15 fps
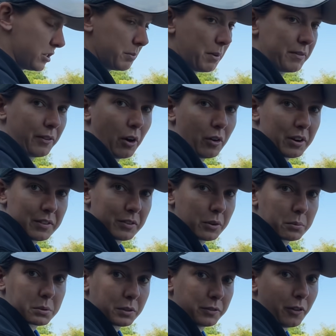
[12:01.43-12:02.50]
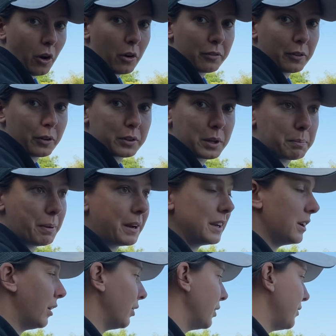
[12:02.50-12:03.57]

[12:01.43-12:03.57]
them before, even up to 4 foot depending on the